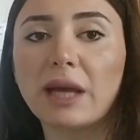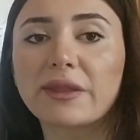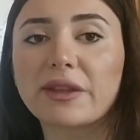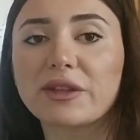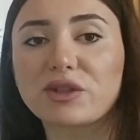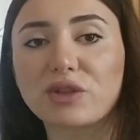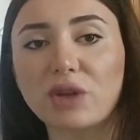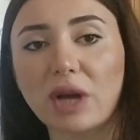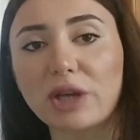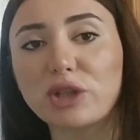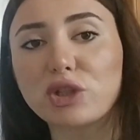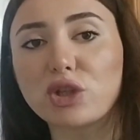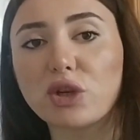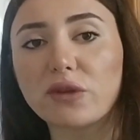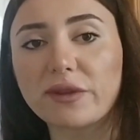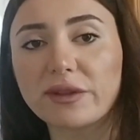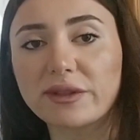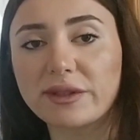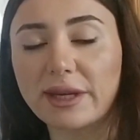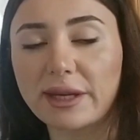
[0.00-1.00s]
The structure
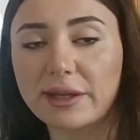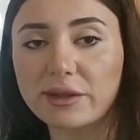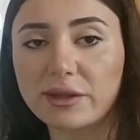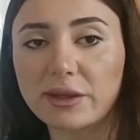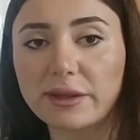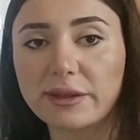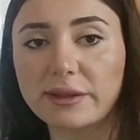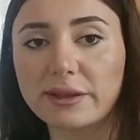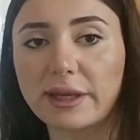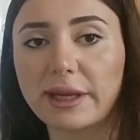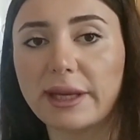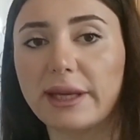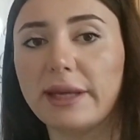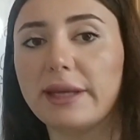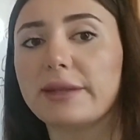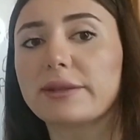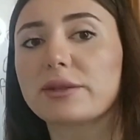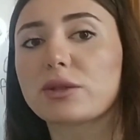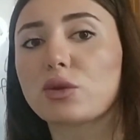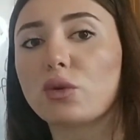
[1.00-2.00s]
of the sentence
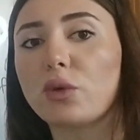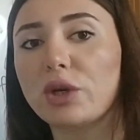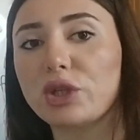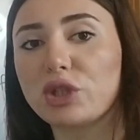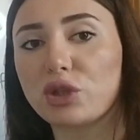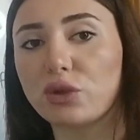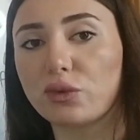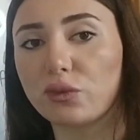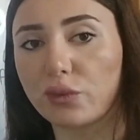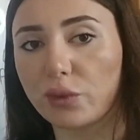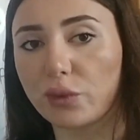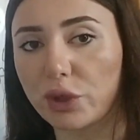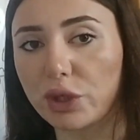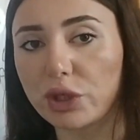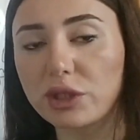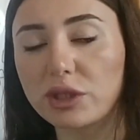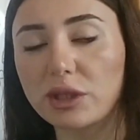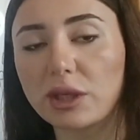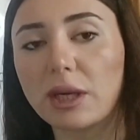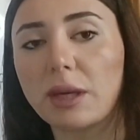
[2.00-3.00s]
is question
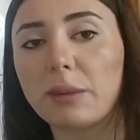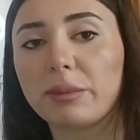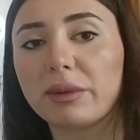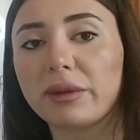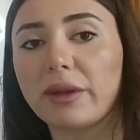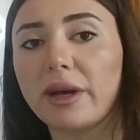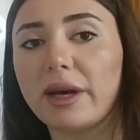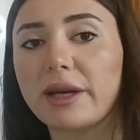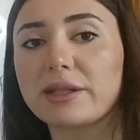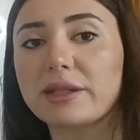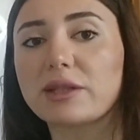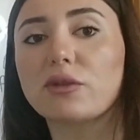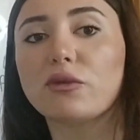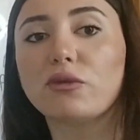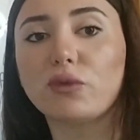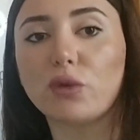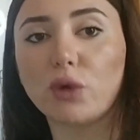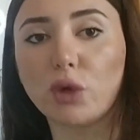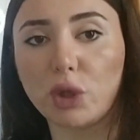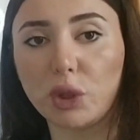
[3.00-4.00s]
word plus
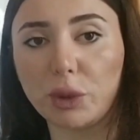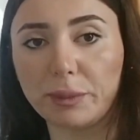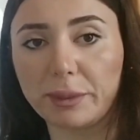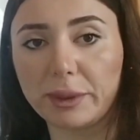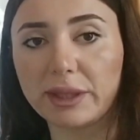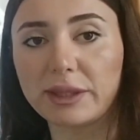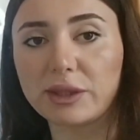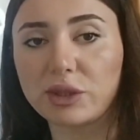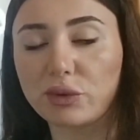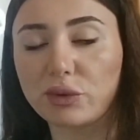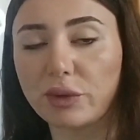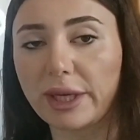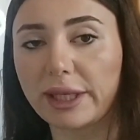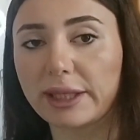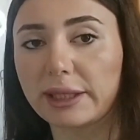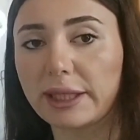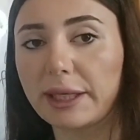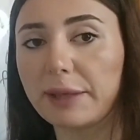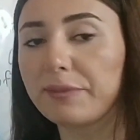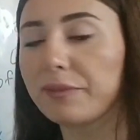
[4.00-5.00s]
verb
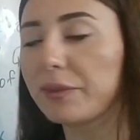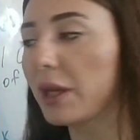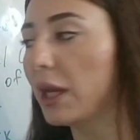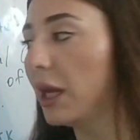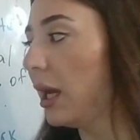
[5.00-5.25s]
directly.